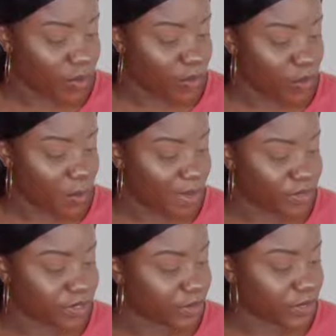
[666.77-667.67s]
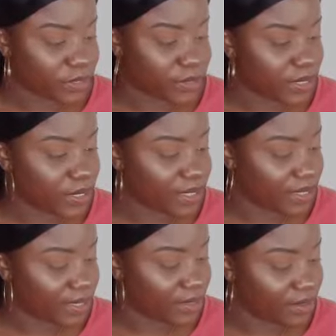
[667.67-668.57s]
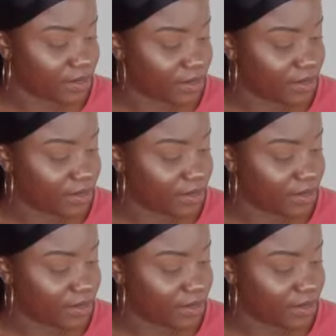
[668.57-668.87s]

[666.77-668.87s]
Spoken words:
I don't know what my crease color is gonna look like.